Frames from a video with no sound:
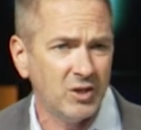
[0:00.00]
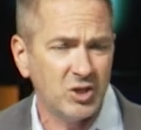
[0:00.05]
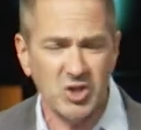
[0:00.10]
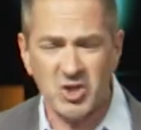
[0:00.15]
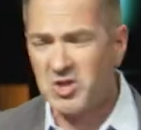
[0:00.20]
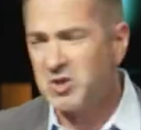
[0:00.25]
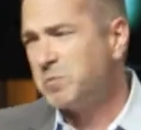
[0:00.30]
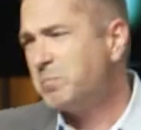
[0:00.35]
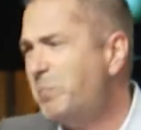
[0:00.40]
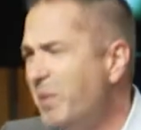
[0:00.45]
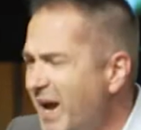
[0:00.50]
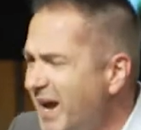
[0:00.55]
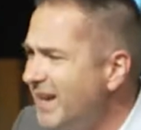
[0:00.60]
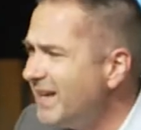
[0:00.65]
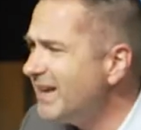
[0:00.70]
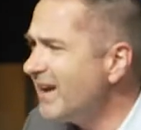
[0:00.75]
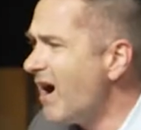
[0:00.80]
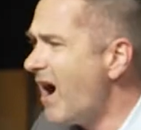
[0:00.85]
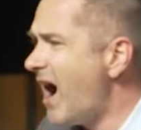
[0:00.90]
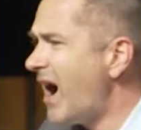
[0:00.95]
They're
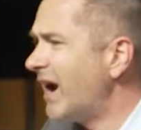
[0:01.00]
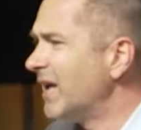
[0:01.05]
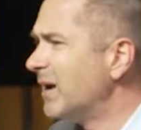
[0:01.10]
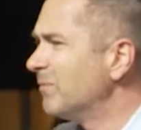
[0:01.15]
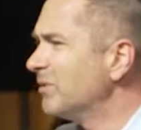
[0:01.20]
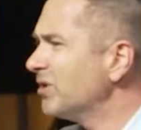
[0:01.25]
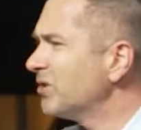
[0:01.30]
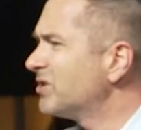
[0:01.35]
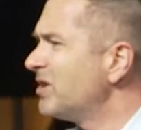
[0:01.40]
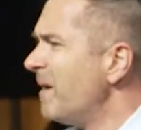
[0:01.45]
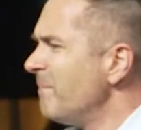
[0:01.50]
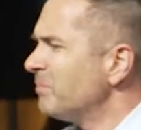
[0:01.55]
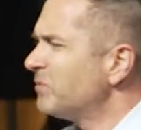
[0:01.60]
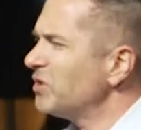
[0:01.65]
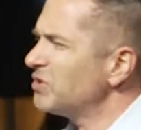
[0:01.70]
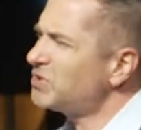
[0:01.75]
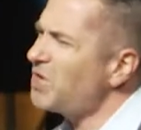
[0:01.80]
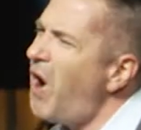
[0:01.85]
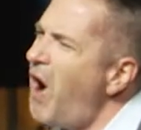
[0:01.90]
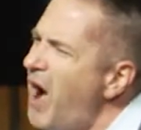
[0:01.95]
spitting on him, they're,
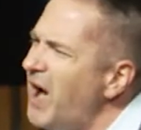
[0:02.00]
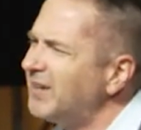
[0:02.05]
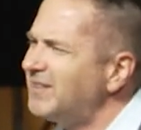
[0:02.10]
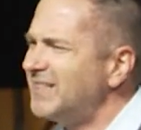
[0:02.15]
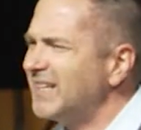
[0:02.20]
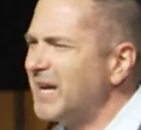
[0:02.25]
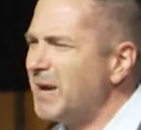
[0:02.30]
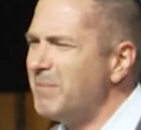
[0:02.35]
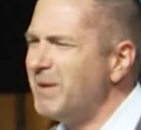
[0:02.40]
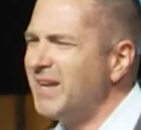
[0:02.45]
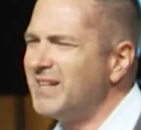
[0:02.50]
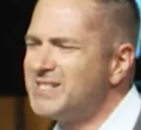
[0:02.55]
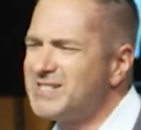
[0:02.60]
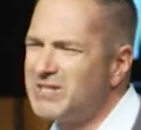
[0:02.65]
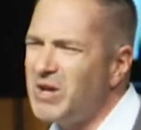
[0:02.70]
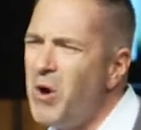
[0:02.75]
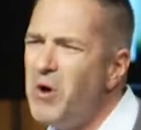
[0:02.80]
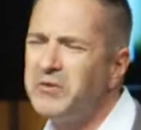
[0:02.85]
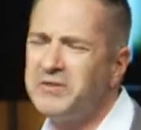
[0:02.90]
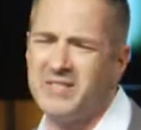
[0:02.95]
they're taunting him and
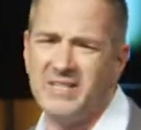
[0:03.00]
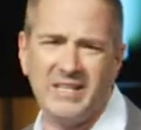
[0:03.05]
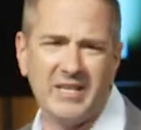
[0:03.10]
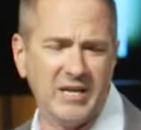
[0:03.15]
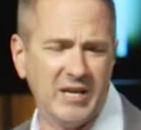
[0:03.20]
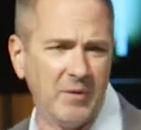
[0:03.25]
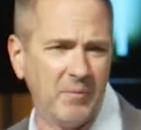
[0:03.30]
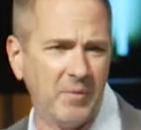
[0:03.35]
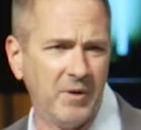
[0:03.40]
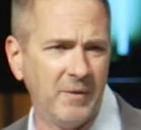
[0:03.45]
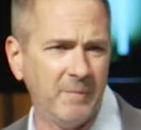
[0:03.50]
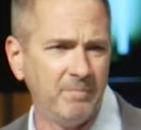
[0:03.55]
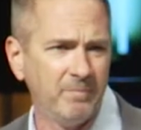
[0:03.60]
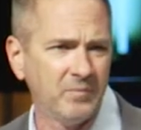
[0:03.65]
insulting him.